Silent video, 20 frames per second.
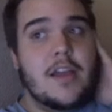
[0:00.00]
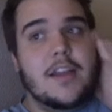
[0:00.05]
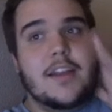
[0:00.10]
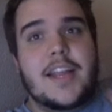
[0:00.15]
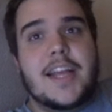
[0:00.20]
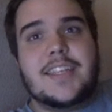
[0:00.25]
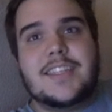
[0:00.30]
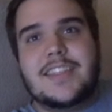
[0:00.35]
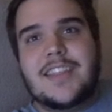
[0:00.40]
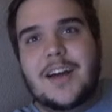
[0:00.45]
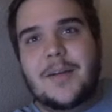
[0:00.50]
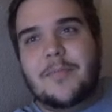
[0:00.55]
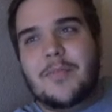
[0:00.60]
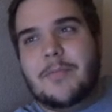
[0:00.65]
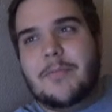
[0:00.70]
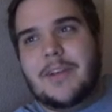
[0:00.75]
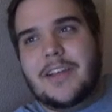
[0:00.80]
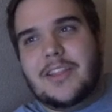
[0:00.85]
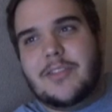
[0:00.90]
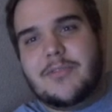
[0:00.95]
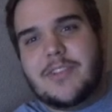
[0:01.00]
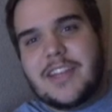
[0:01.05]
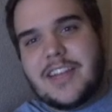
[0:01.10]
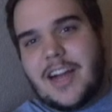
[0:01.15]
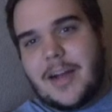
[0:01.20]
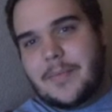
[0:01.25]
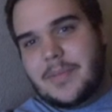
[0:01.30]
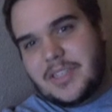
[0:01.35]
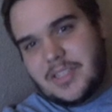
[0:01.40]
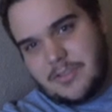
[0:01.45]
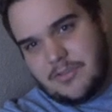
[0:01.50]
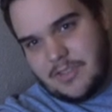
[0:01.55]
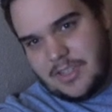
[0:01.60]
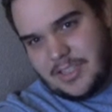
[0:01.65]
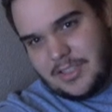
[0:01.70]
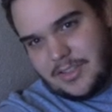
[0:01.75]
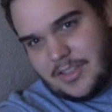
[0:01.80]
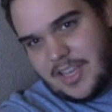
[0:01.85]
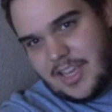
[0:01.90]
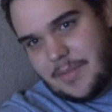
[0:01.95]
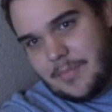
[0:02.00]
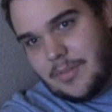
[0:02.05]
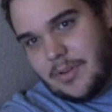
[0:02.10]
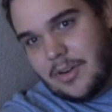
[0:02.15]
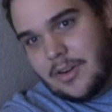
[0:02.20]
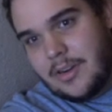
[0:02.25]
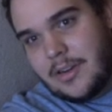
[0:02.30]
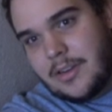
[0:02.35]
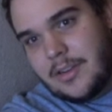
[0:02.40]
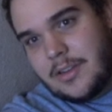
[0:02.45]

Next up, we play 3 copies of Crystal Keeper.